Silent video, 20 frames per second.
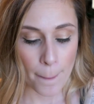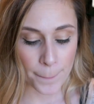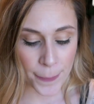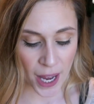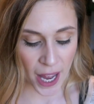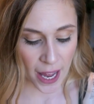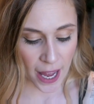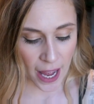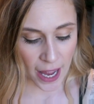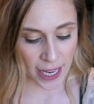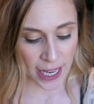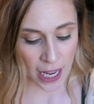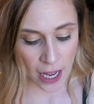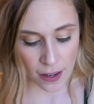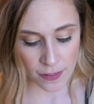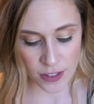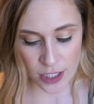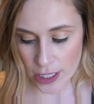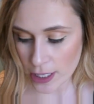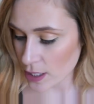But I
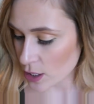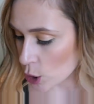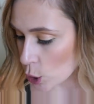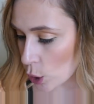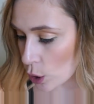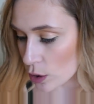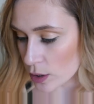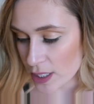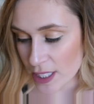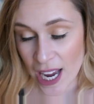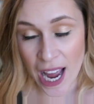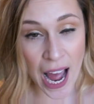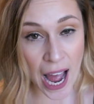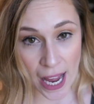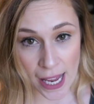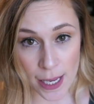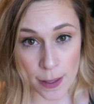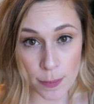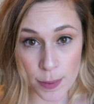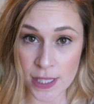have just two
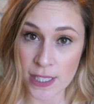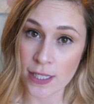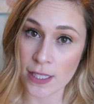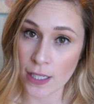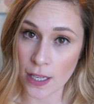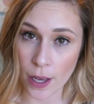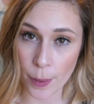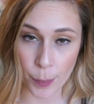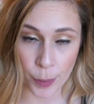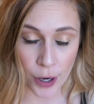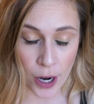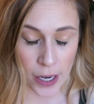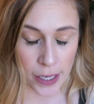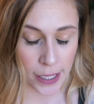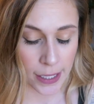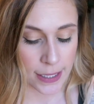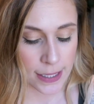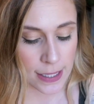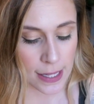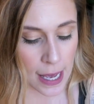types of
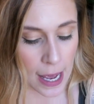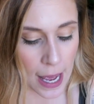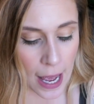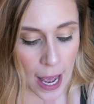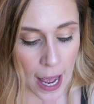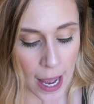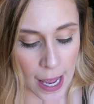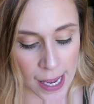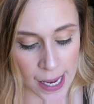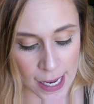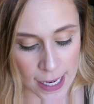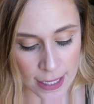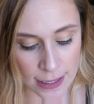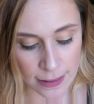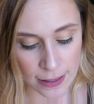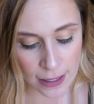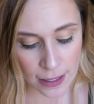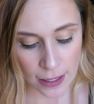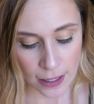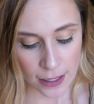products that I
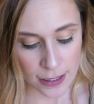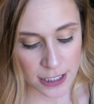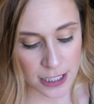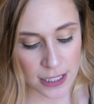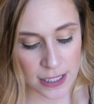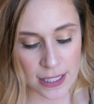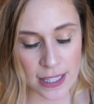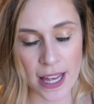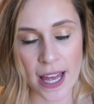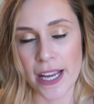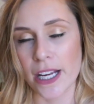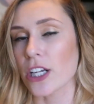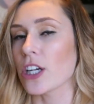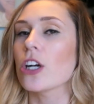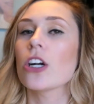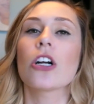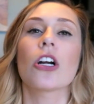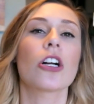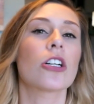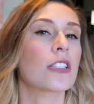just
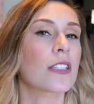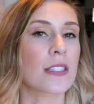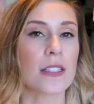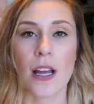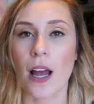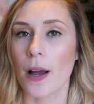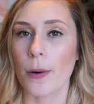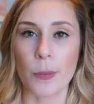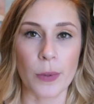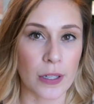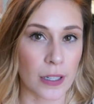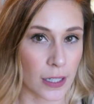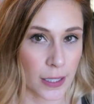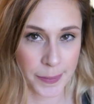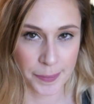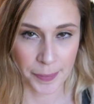like, girl, stop. We're done.